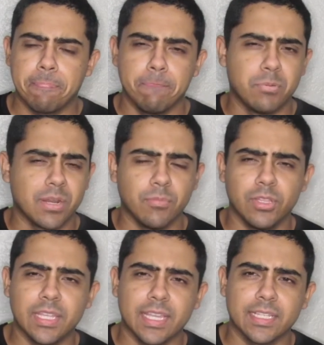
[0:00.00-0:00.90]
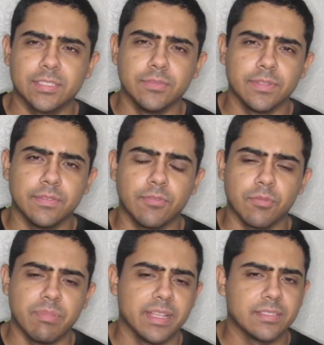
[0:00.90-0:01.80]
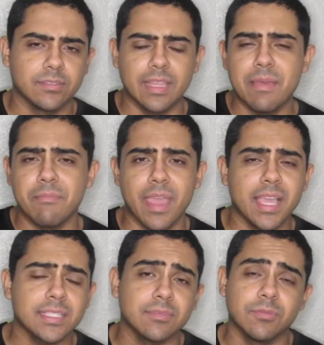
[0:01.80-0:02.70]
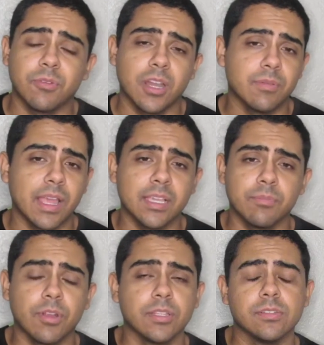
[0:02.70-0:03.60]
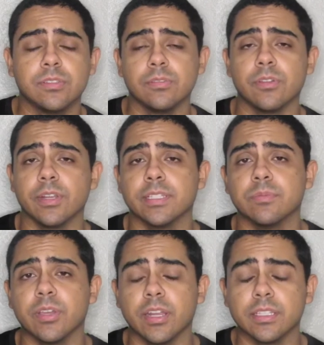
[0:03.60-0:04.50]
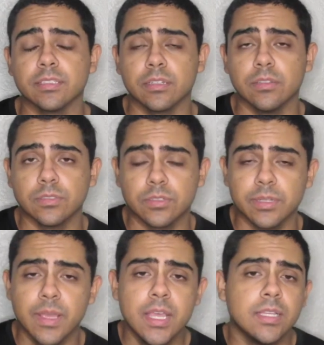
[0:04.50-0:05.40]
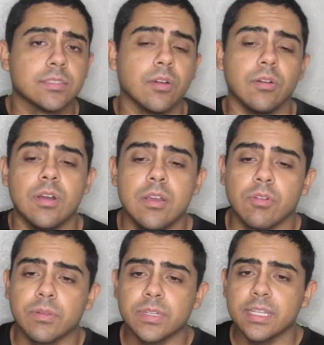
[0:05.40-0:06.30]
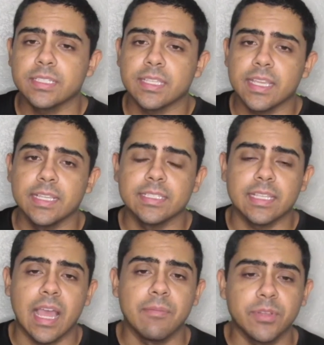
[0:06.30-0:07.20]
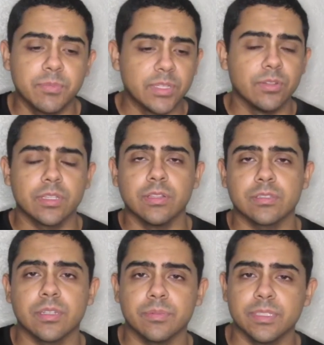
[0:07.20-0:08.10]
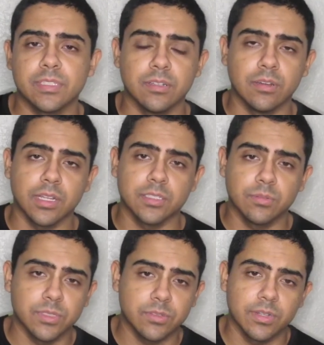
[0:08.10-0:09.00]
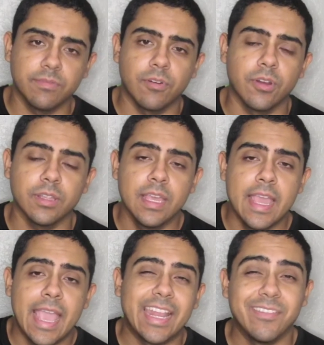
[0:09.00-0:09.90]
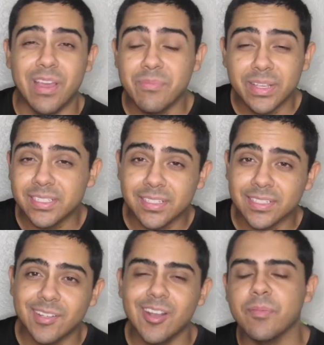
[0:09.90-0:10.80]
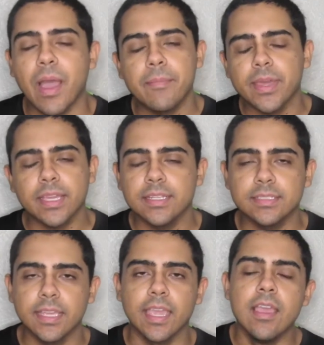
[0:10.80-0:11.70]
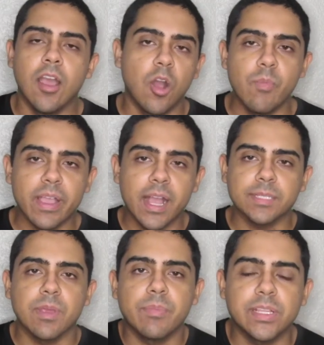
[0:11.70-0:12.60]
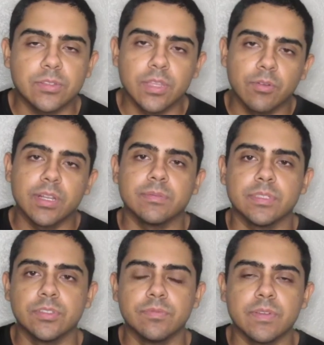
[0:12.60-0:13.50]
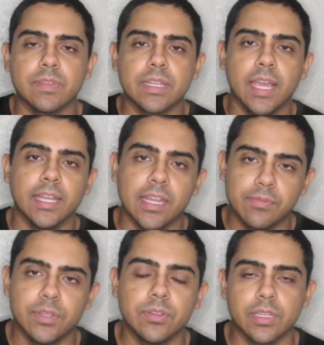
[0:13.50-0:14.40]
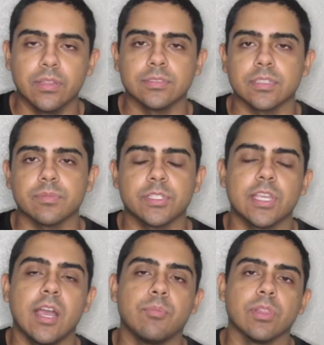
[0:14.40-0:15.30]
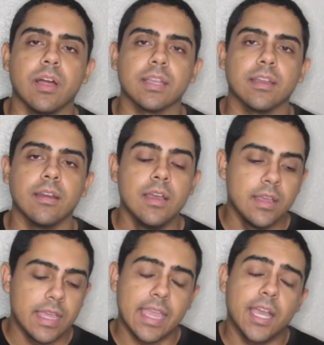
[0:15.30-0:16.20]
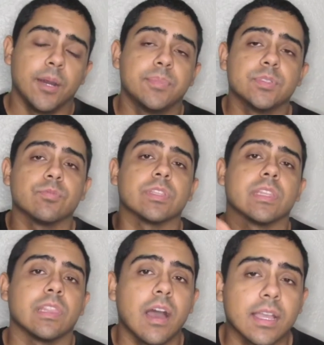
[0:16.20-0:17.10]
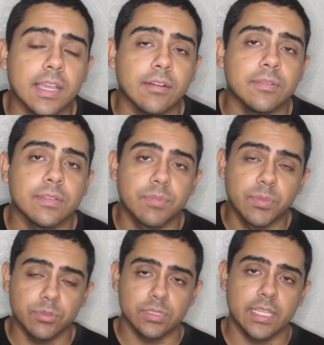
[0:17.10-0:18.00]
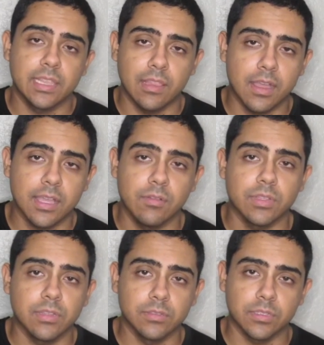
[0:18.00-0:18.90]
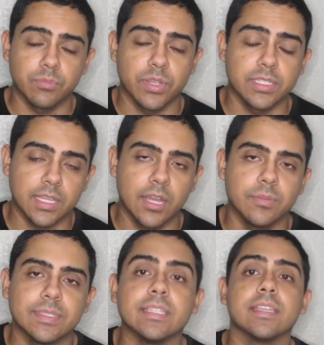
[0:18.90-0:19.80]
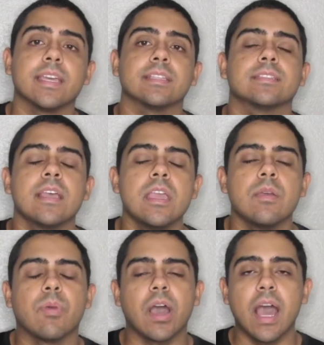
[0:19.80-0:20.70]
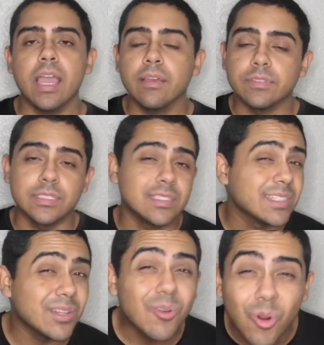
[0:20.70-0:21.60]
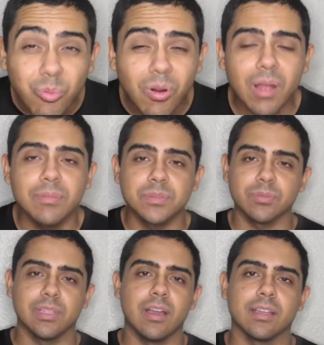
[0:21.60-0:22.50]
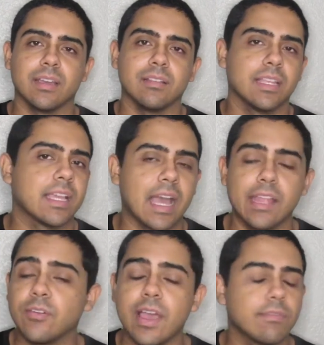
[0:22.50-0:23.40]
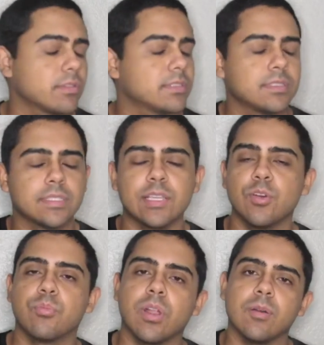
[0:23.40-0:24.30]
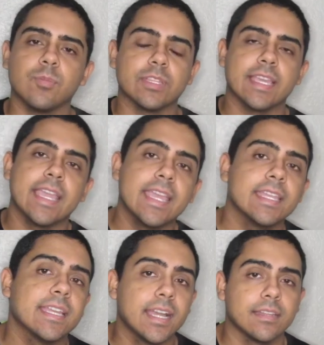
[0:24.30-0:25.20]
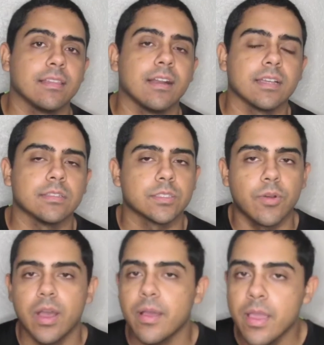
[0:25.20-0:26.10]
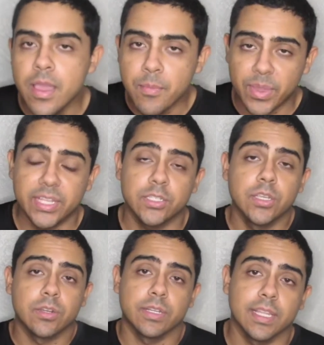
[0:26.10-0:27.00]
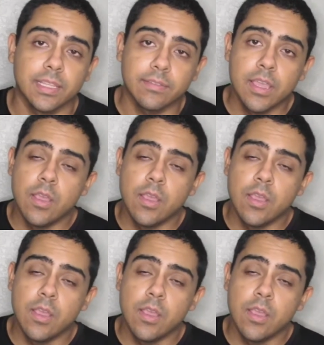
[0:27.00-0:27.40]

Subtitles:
But I'm only like at 254 bench, so that max would I could probably do 230, to be honest, on close grip. So what I'm trying to say is I'm going to be doing close grip until October 24th, and if my bench doesn't go up, I'm not going to say, oh my gosh, my bench only went up to 259 and I've been doing close grip. It should help a lockout. It helps with lockout. People say lockout with close grip bench, it helps, yes, but I have 0 problems with lockout. Like, I don't have a single problem with any kind of lockout, squat, bench, or deadlift.